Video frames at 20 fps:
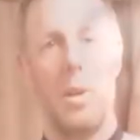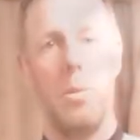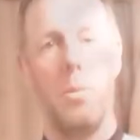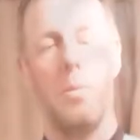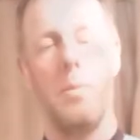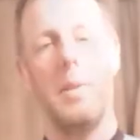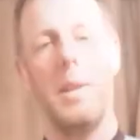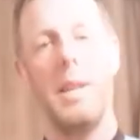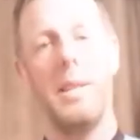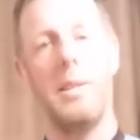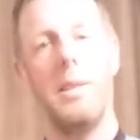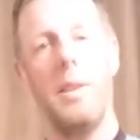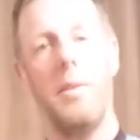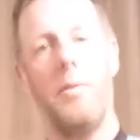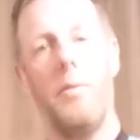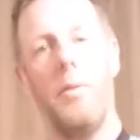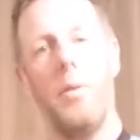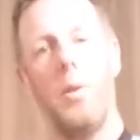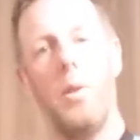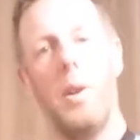So just... That's
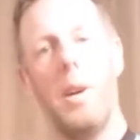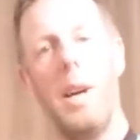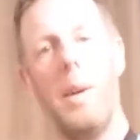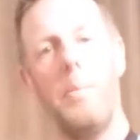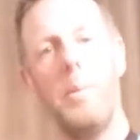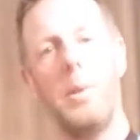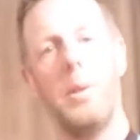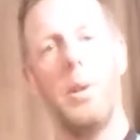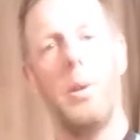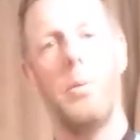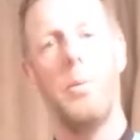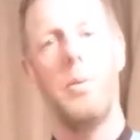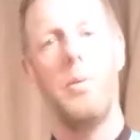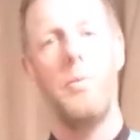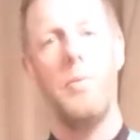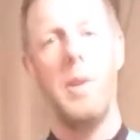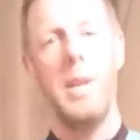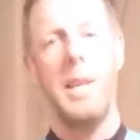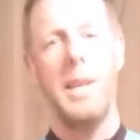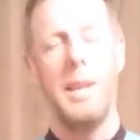it for episode
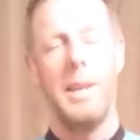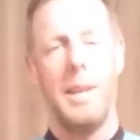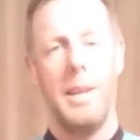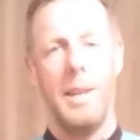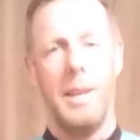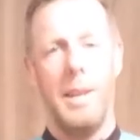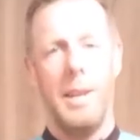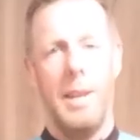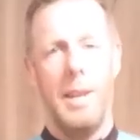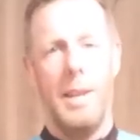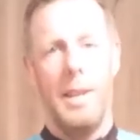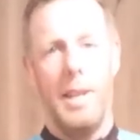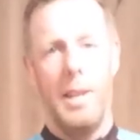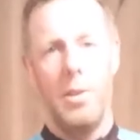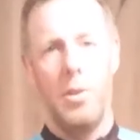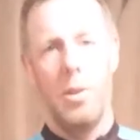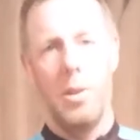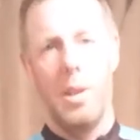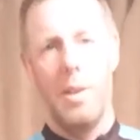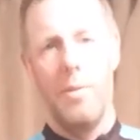three.
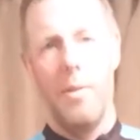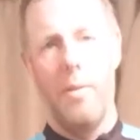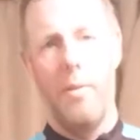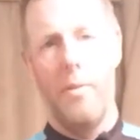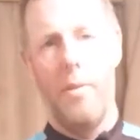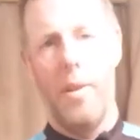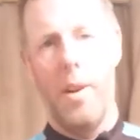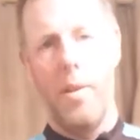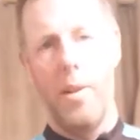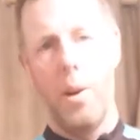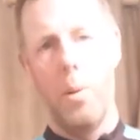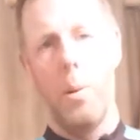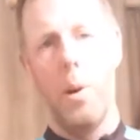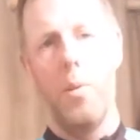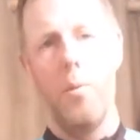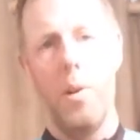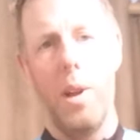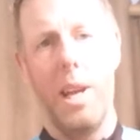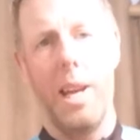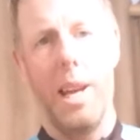Let's just have a very
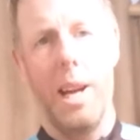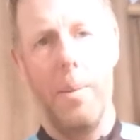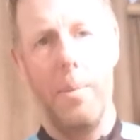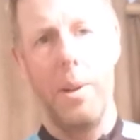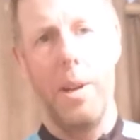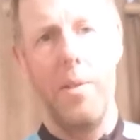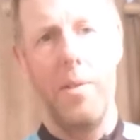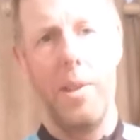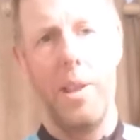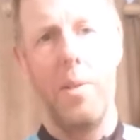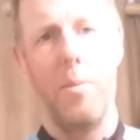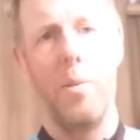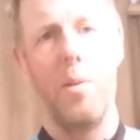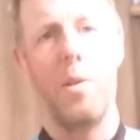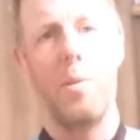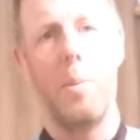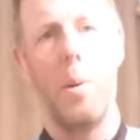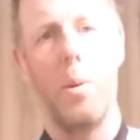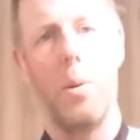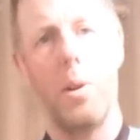quick recap on everything
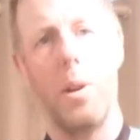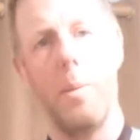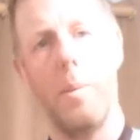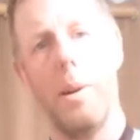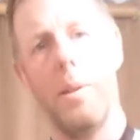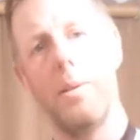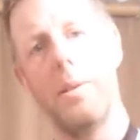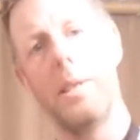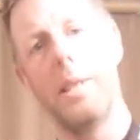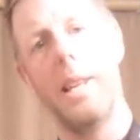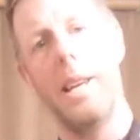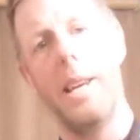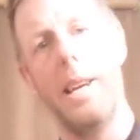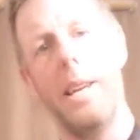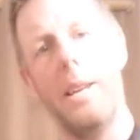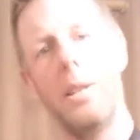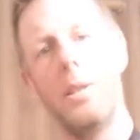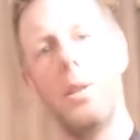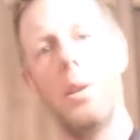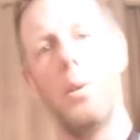we've spoken about
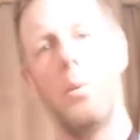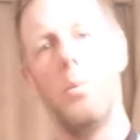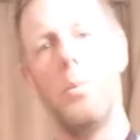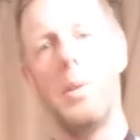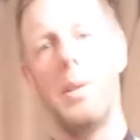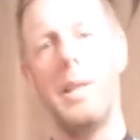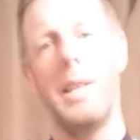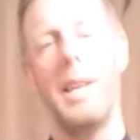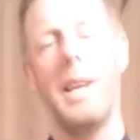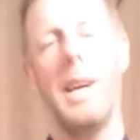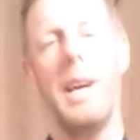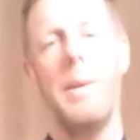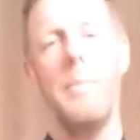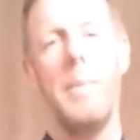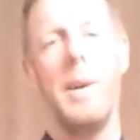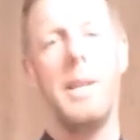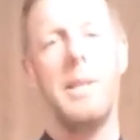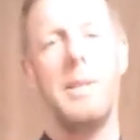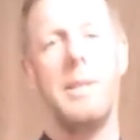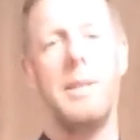today. So with the Air
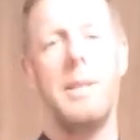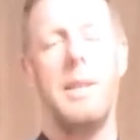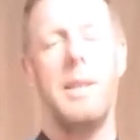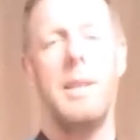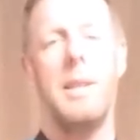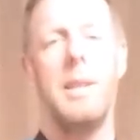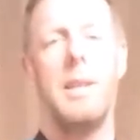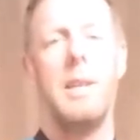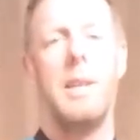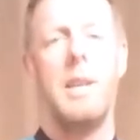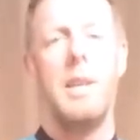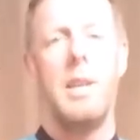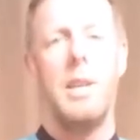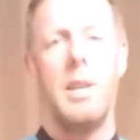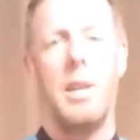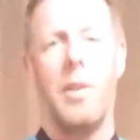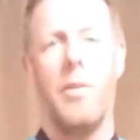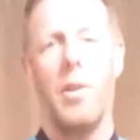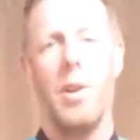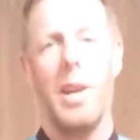Master,
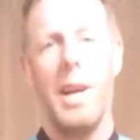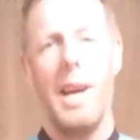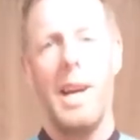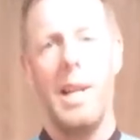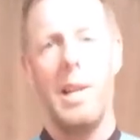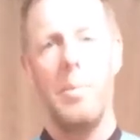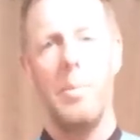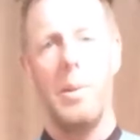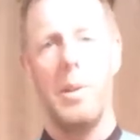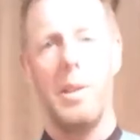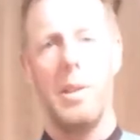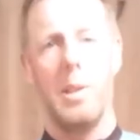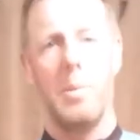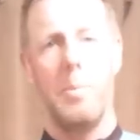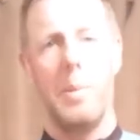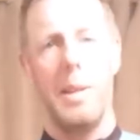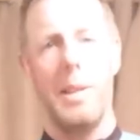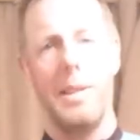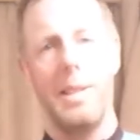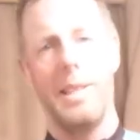you've got a helmet that's
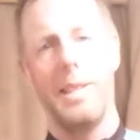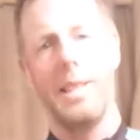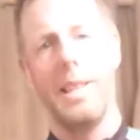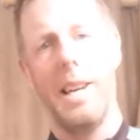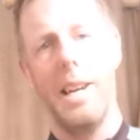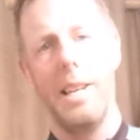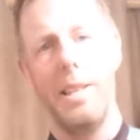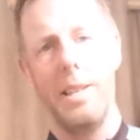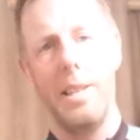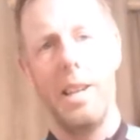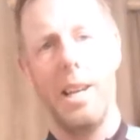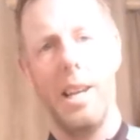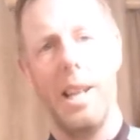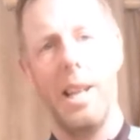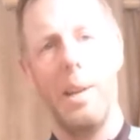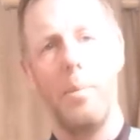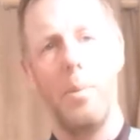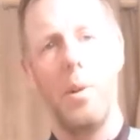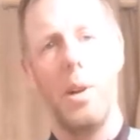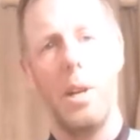been designed in
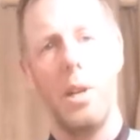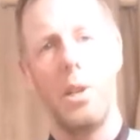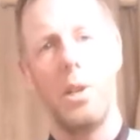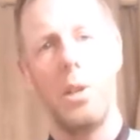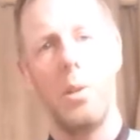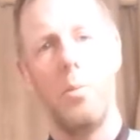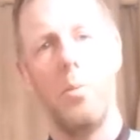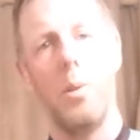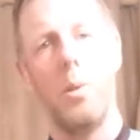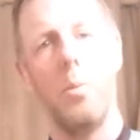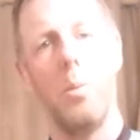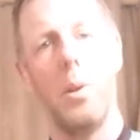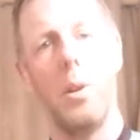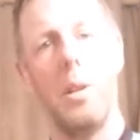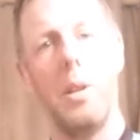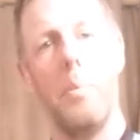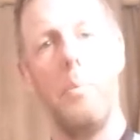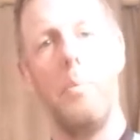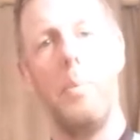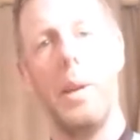collaboration with one
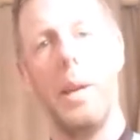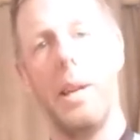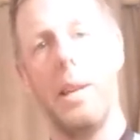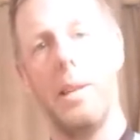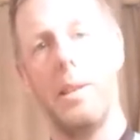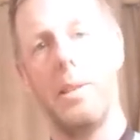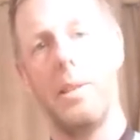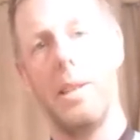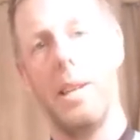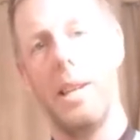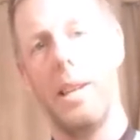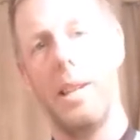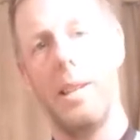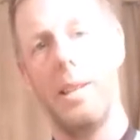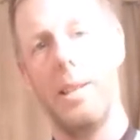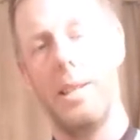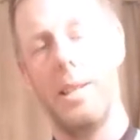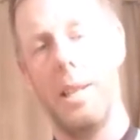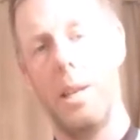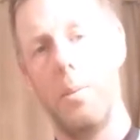of the biggest
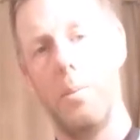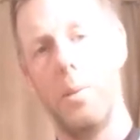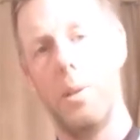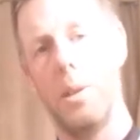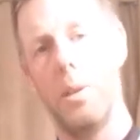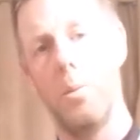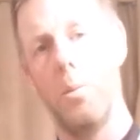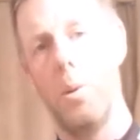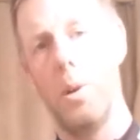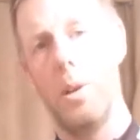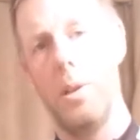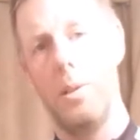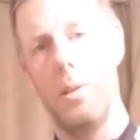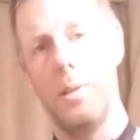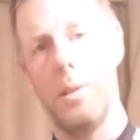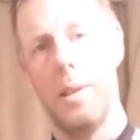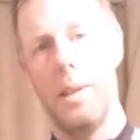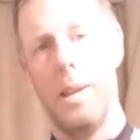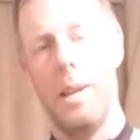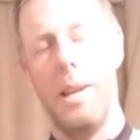cycling teams in the
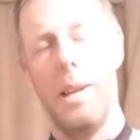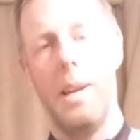world